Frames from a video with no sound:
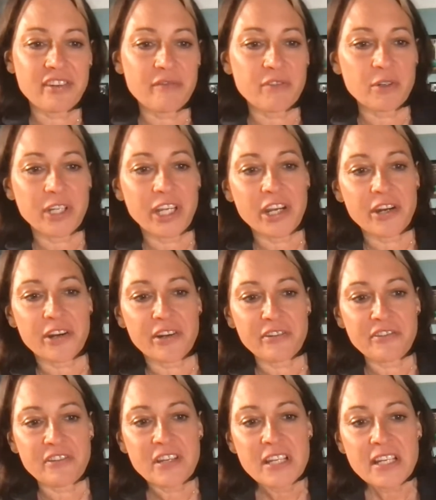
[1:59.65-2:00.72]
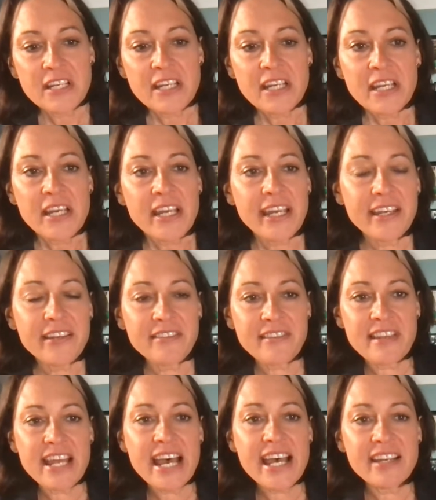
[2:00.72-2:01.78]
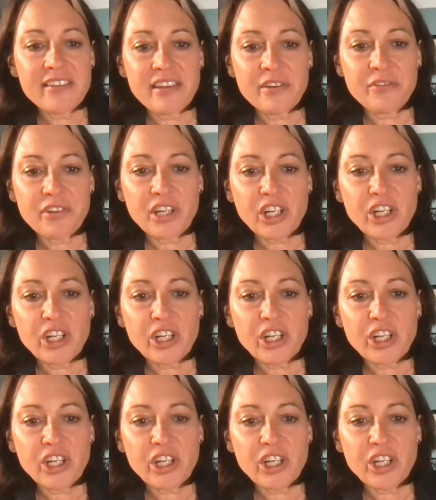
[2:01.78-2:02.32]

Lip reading: several years, is that there's a